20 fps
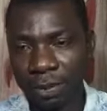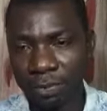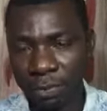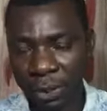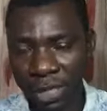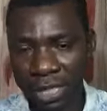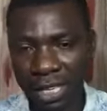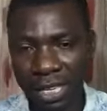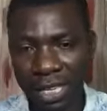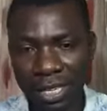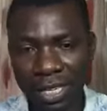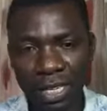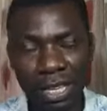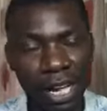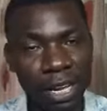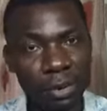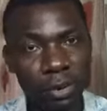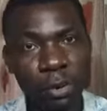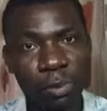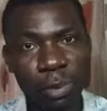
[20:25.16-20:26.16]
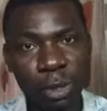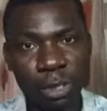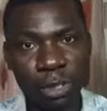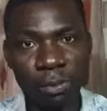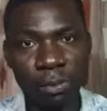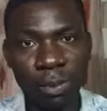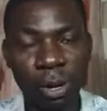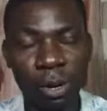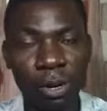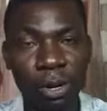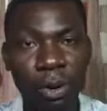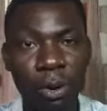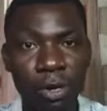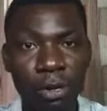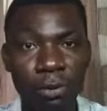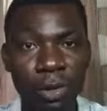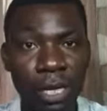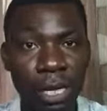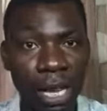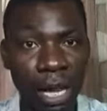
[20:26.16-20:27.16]
Presently, I know much about
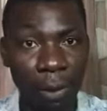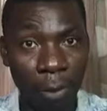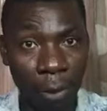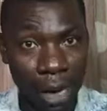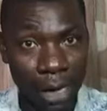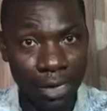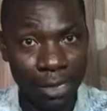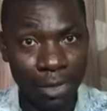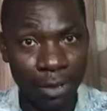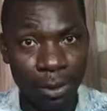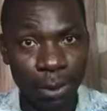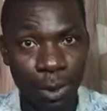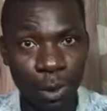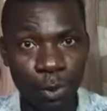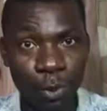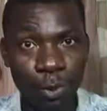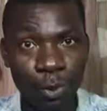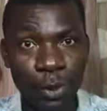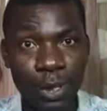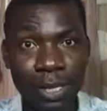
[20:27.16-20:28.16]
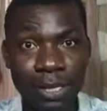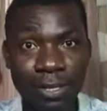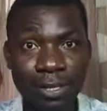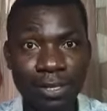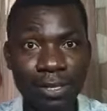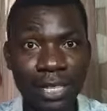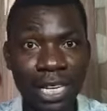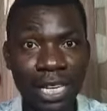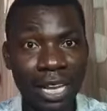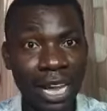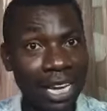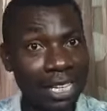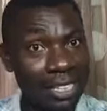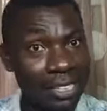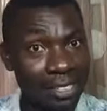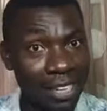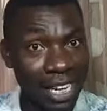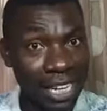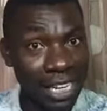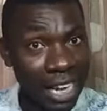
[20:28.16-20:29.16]
Godwin Lawan, who is a light
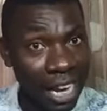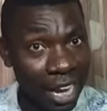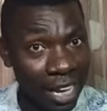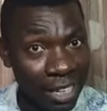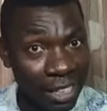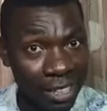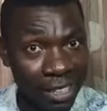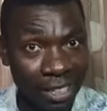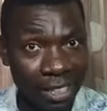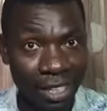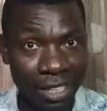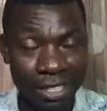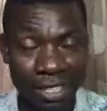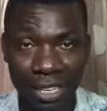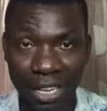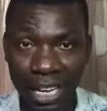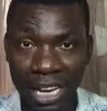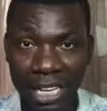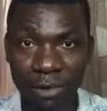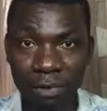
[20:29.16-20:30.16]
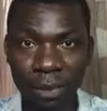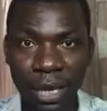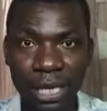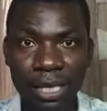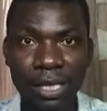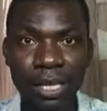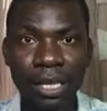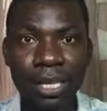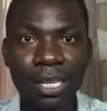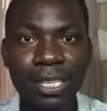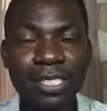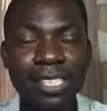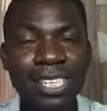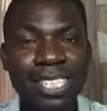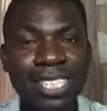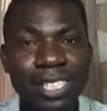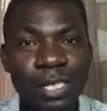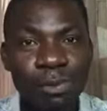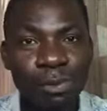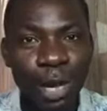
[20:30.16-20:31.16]
designer, is a light man. He's a
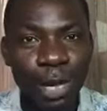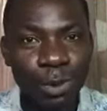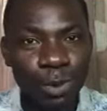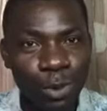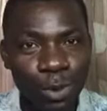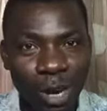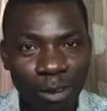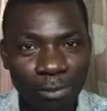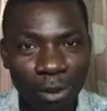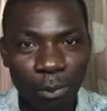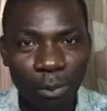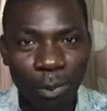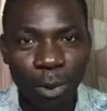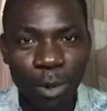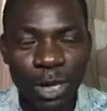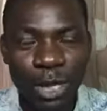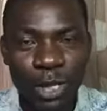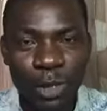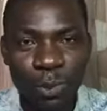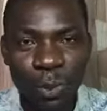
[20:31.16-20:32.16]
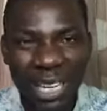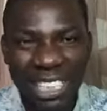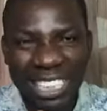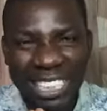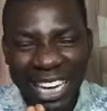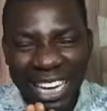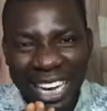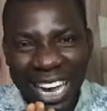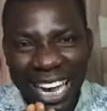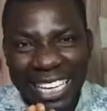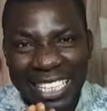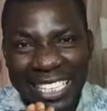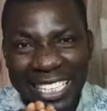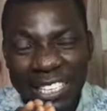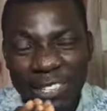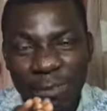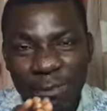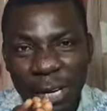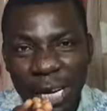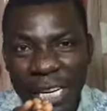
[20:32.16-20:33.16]
cinematographer, but he
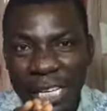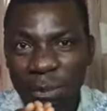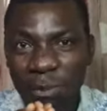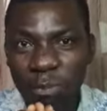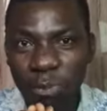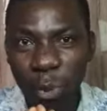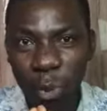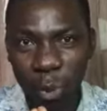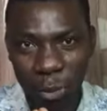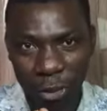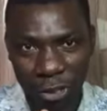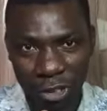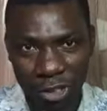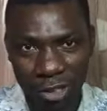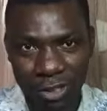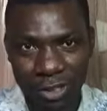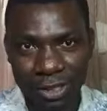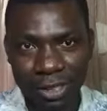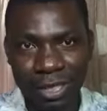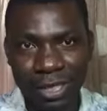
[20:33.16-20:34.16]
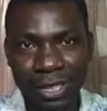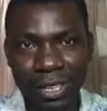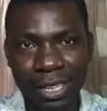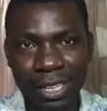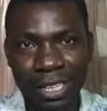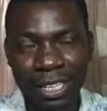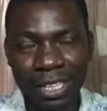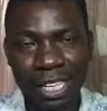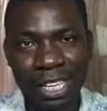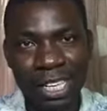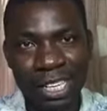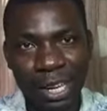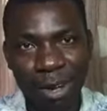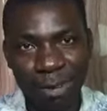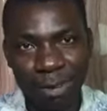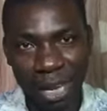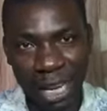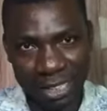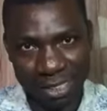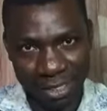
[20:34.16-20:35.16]
specializes very much in the area
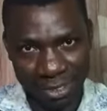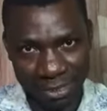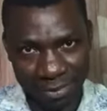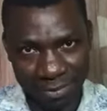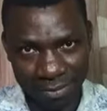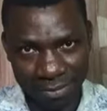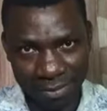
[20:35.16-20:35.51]
of lighting.